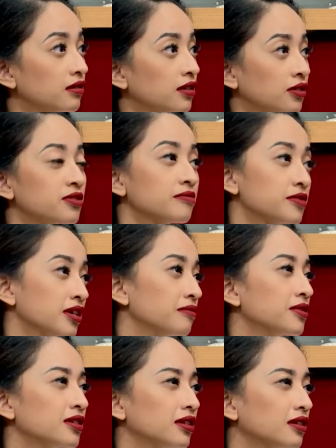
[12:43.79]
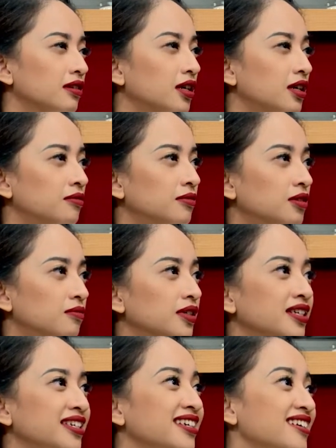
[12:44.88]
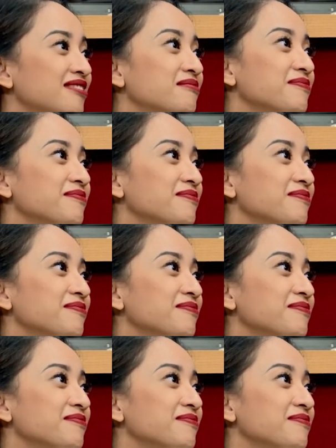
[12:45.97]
You know, sometimes. Um, yeah, sometimes yeah.